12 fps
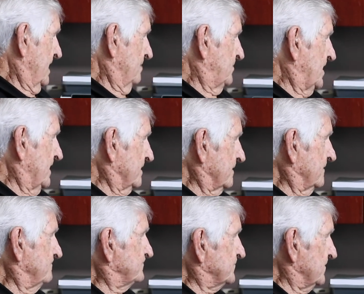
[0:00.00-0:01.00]
But
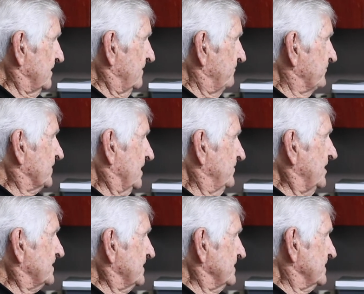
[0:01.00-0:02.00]

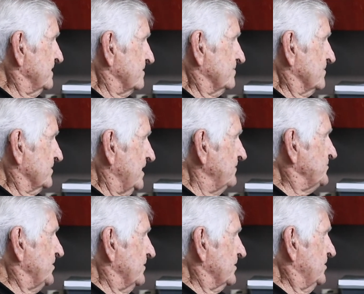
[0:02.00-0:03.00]
this gives
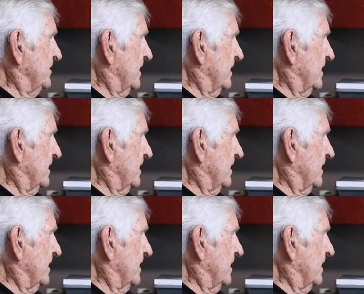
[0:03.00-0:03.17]
you a good